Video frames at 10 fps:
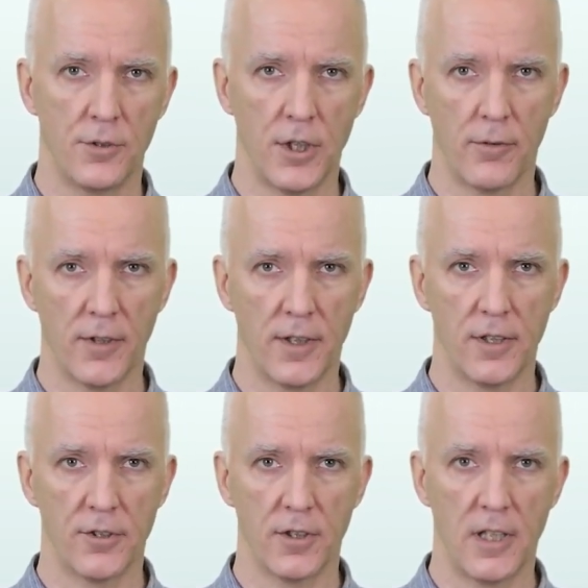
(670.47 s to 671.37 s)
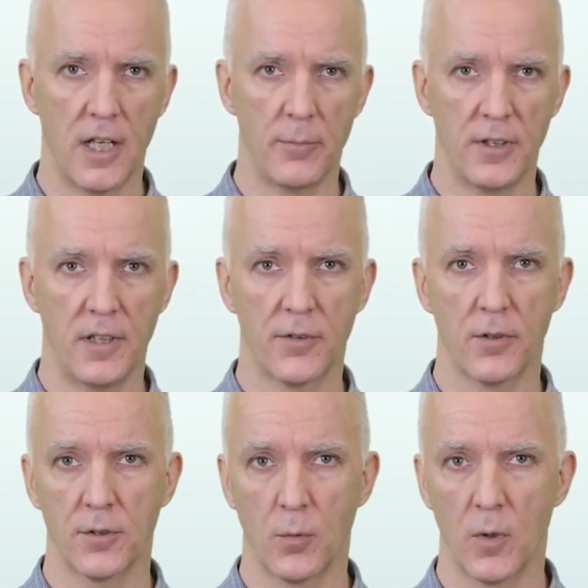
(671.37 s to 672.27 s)
Generally, this should not be
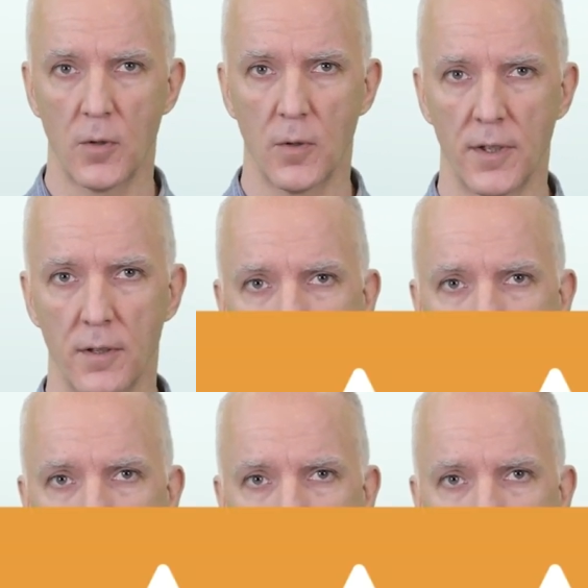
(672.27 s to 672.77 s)
difficult to work with.